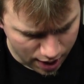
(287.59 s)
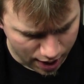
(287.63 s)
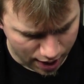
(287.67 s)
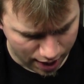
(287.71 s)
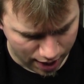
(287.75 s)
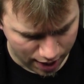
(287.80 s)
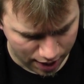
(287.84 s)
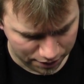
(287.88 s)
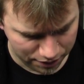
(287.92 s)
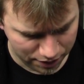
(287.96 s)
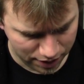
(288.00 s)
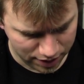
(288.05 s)

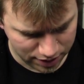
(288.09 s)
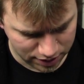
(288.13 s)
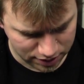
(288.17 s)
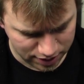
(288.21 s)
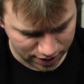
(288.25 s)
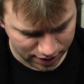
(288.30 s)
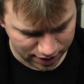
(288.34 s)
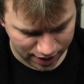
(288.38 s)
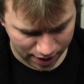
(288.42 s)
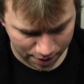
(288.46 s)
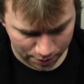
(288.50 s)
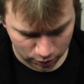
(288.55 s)
They can
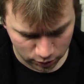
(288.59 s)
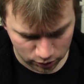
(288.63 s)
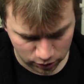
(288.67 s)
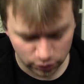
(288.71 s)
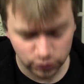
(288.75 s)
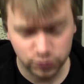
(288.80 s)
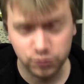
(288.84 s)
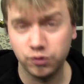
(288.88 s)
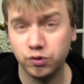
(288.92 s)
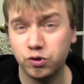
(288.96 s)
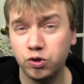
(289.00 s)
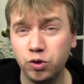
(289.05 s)
take Camo
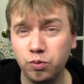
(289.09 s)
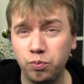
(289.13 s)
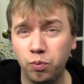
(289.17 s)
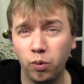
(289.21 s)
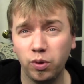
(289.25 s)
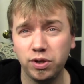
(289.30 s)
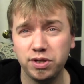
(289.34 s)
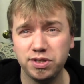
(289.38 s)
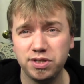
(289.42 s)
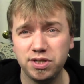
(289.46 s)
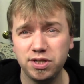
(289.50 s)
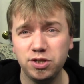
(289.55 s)
Cloaks for 2
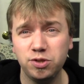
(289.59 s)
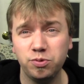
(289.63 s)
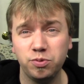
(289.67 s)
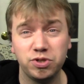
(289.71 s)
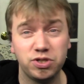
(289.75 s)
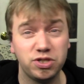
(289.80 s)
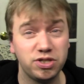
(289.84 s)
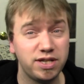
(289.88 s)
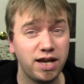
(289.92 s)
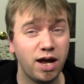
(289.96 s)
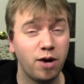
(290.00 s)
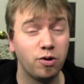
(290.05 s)
points each,
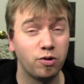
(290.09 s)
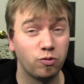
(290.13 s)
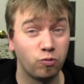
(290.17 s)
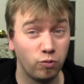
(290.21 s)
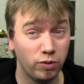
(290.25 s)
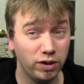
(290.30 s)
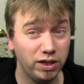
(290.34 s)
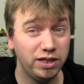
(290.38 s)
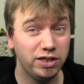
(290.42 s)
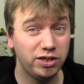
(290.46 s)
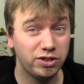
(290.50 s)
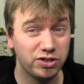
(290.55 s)
which is now a
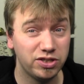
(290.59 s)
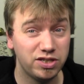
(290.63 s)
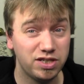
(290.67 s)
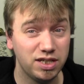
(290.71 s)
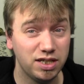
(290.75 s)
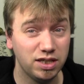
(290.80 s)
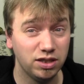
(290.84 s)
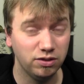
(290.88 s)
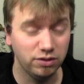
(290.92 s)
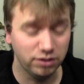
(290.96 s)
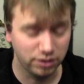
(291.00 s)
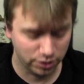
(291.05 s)
really good
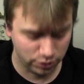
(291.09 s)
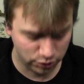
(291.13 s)
deal.